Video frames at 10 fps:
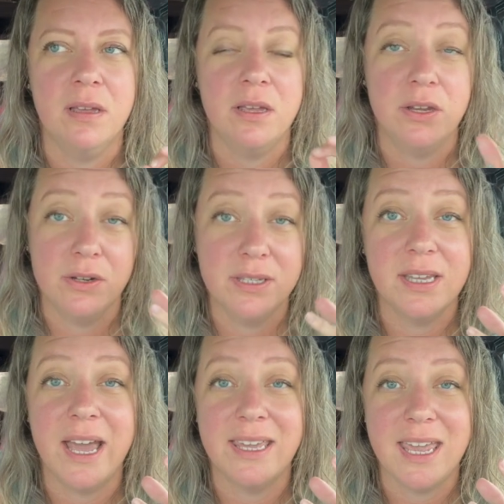your
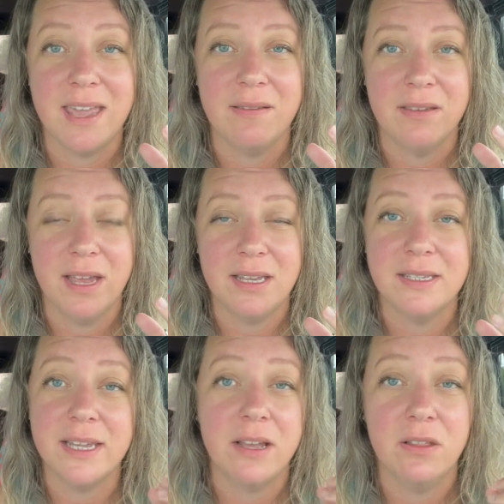psyche and
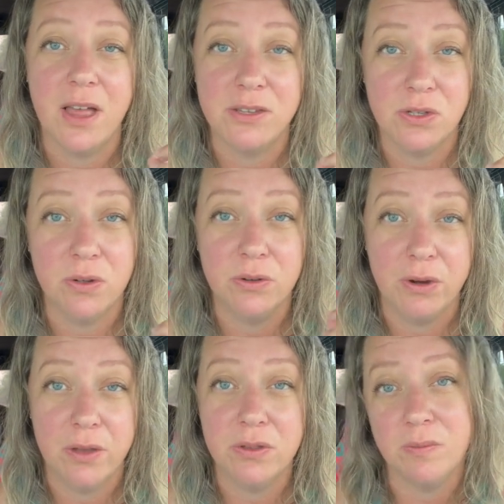psychological
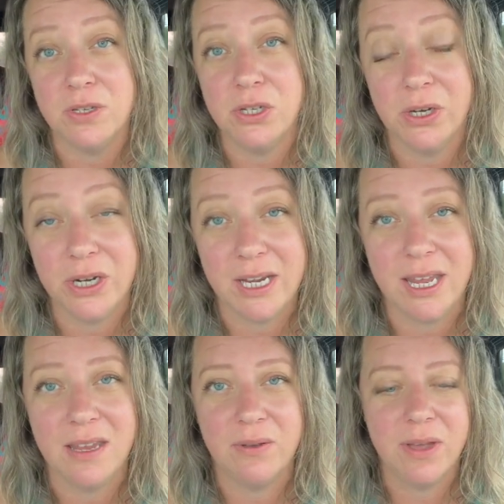growth and
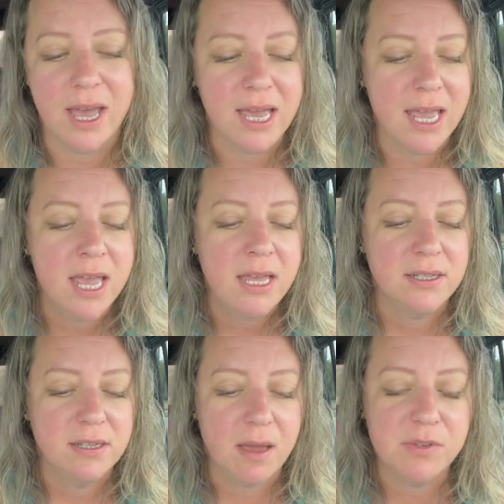maturity okay
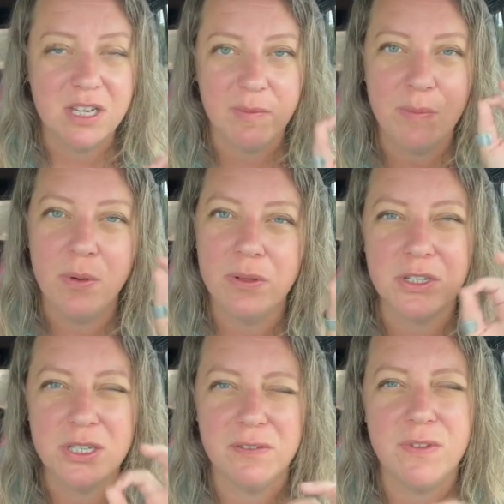so I'm just gonna be
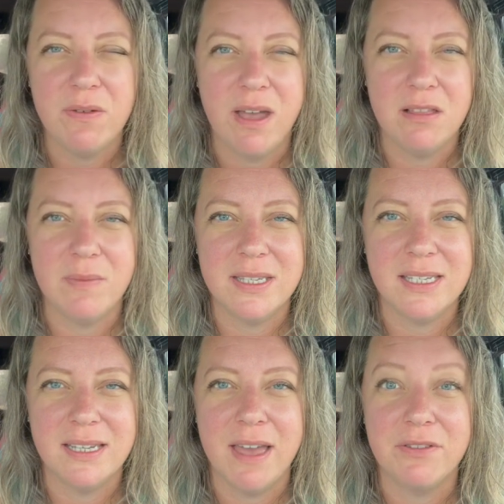pulling just a few elements
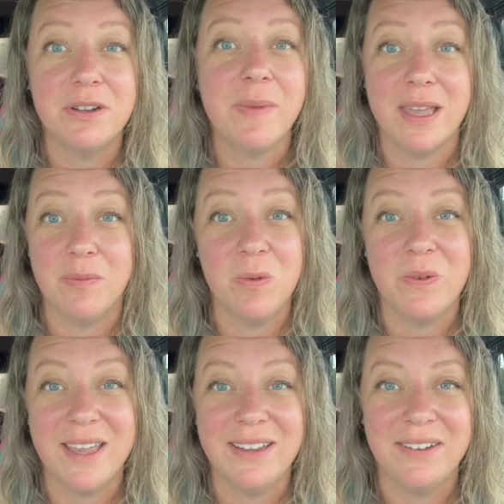together to make a
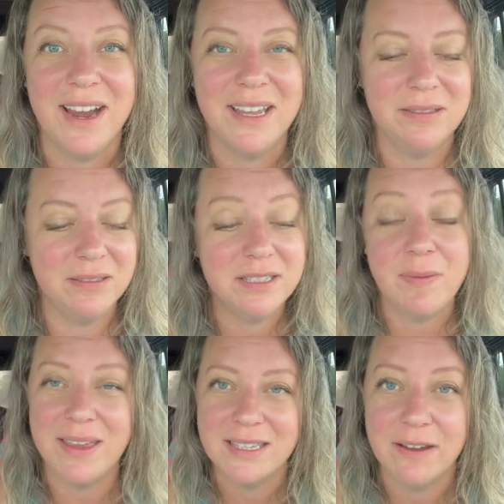point right
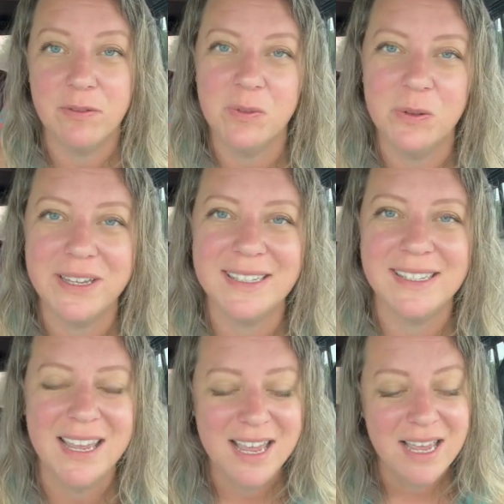to make several
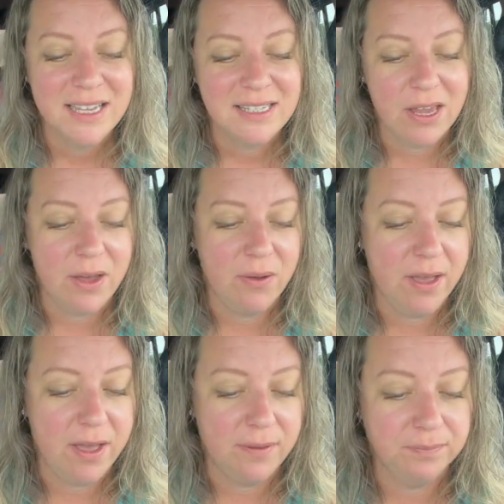points so
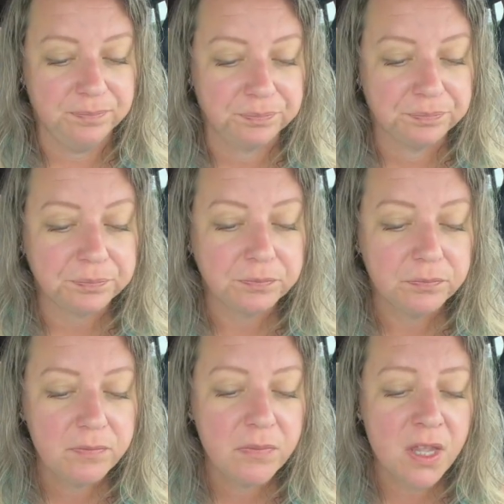um
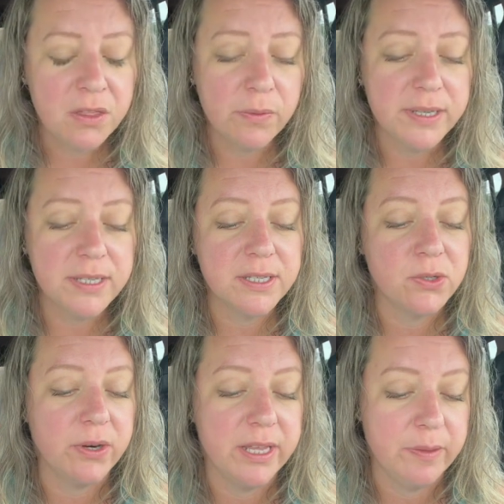there was a
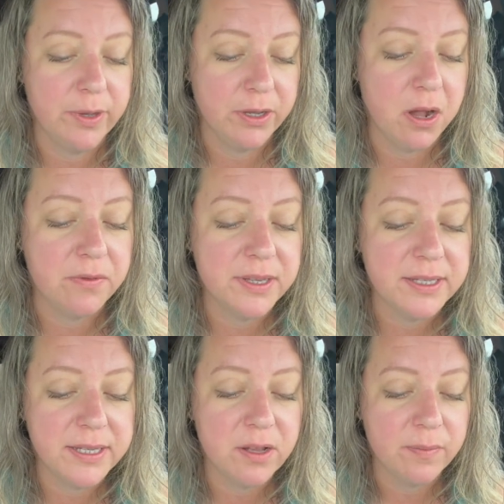story in the book called The
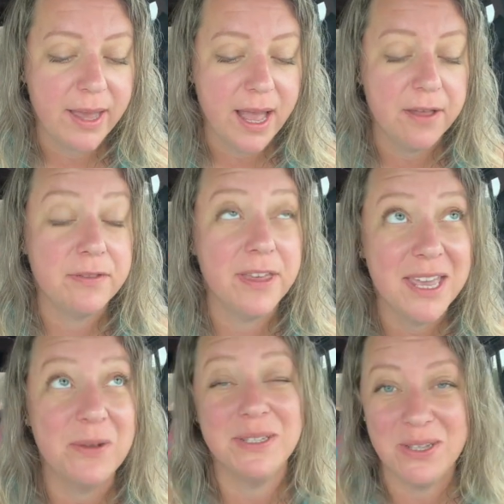Seal Maiden. I
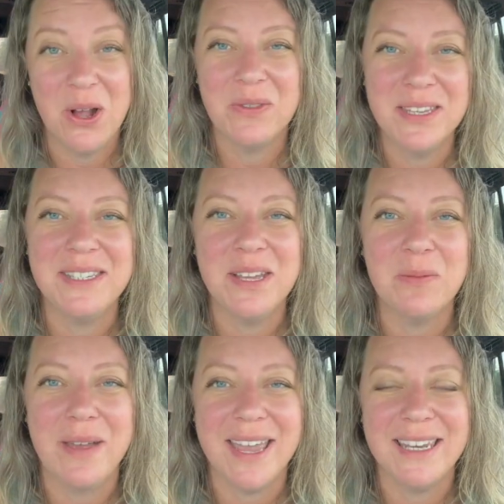think it was called The
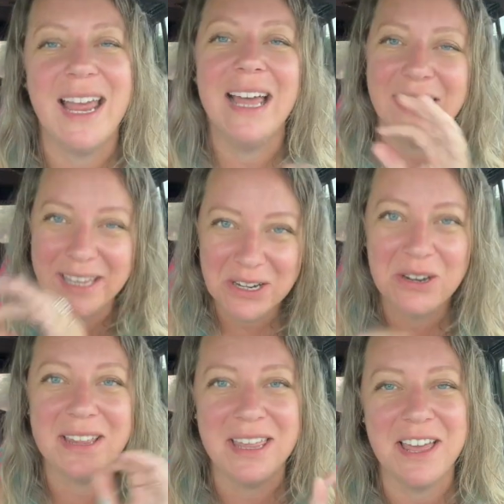Seal Maiden. I
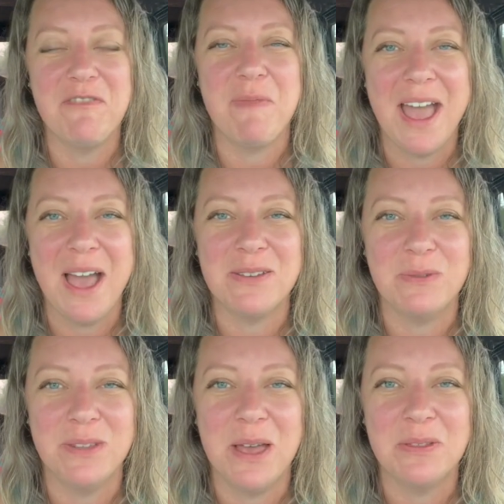literally left my
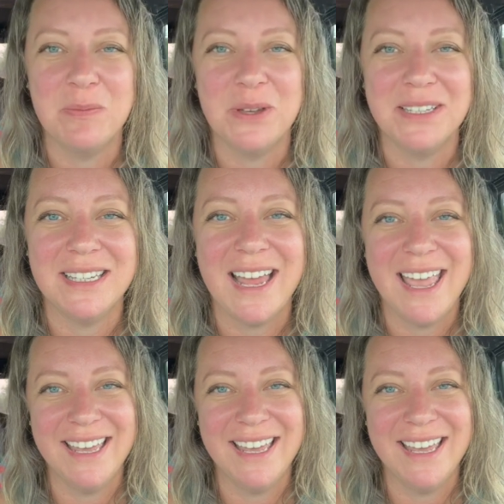house without the book today.